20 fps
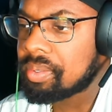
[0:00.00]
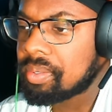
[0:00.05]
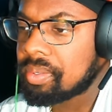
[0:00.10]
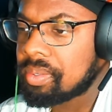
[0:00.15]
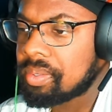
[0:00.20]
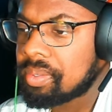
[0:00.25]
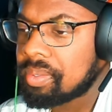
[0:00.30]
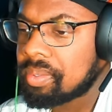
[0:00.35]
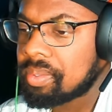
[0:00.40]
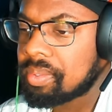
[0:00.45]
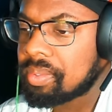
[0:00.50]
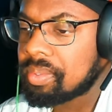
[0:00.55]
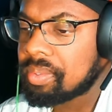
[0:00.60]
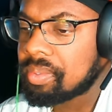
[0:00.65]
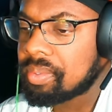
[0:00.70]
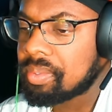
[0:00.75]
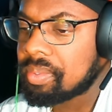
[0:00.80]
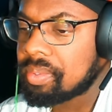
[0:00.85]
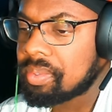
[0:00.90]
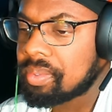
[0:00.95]

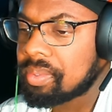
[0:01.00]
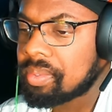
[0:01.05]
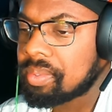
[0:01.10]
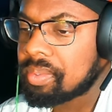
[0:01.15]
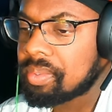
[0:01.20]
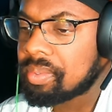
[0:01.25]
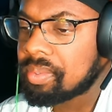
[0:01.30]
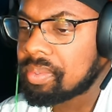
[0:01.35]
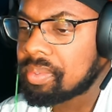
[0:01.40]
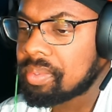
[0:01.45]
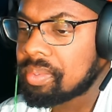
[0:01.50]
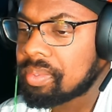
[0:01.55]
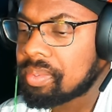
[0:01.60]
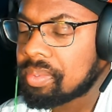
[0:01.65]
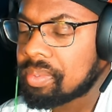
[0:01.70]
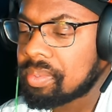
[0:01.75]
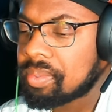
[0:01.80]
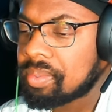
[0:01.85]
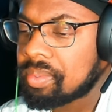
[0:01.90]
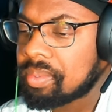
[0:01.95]

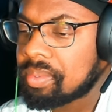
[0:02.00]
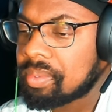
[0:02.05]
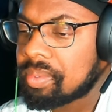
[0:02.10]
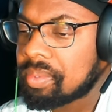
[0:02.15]
No one is speaking in this clip.